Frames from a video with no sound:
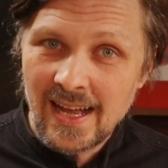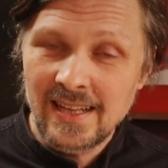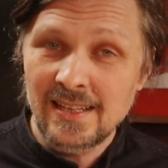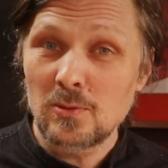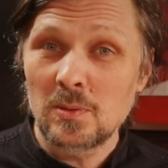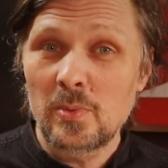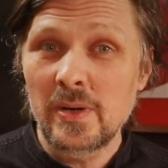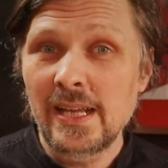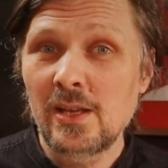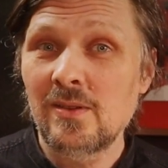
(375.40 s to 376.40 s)
and it will
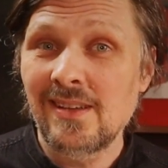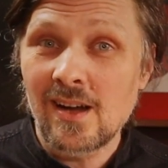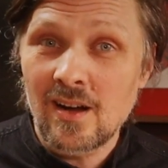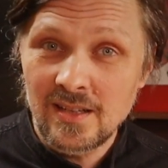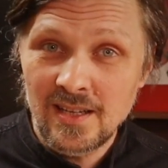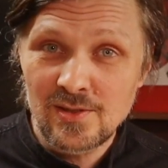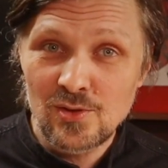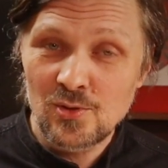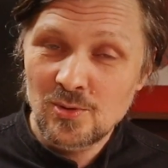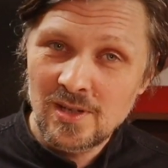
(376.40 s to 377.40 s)
bring you the audience
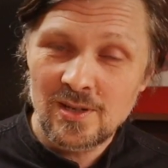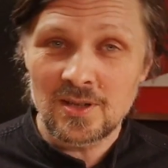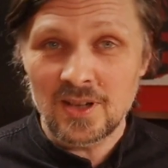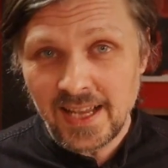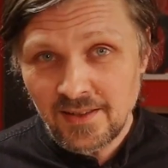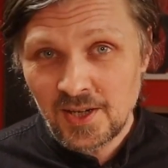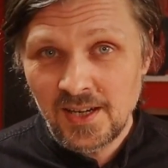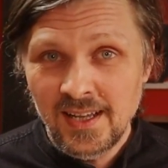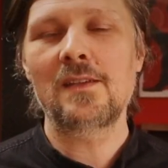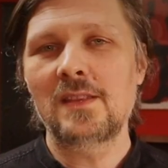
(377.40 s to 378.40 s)
sooner or
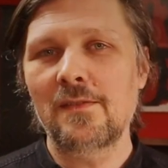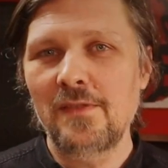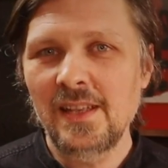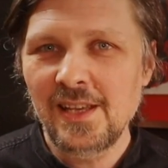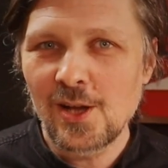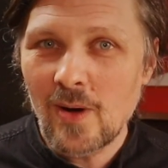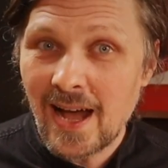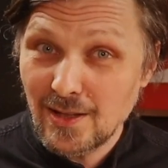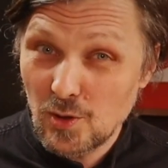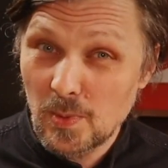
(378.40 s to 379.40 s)
later if the video
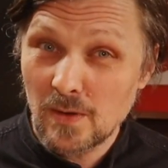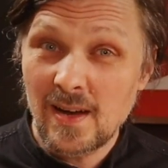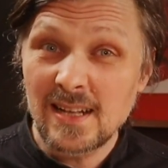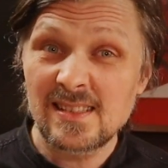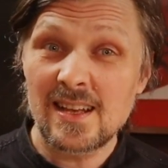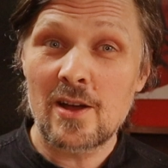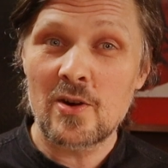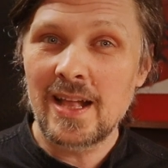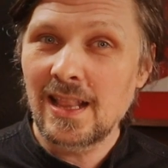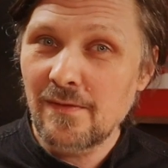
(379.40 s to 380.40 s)
I do provides a
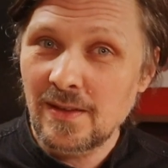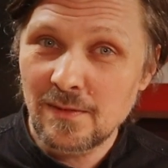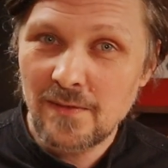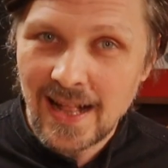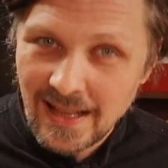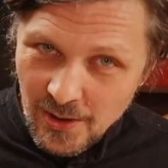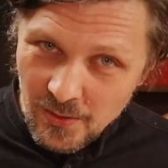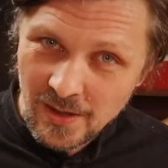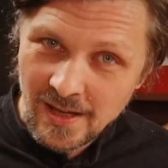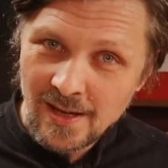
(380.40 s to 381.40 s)
relevant
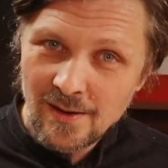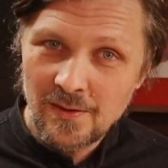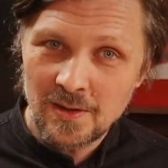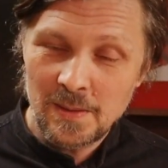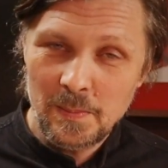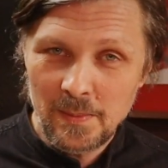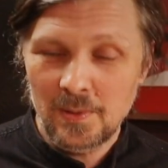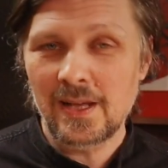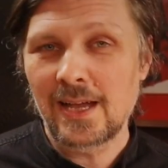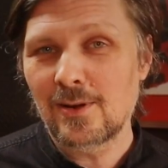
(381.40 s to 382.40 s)
value for the
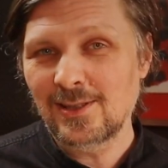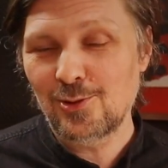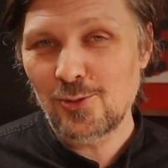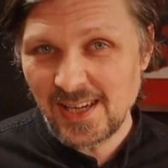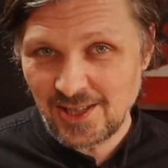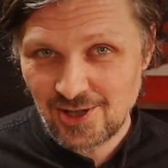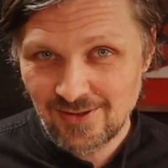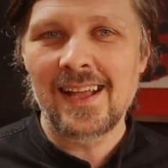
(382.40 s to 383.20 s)
people I want to reach.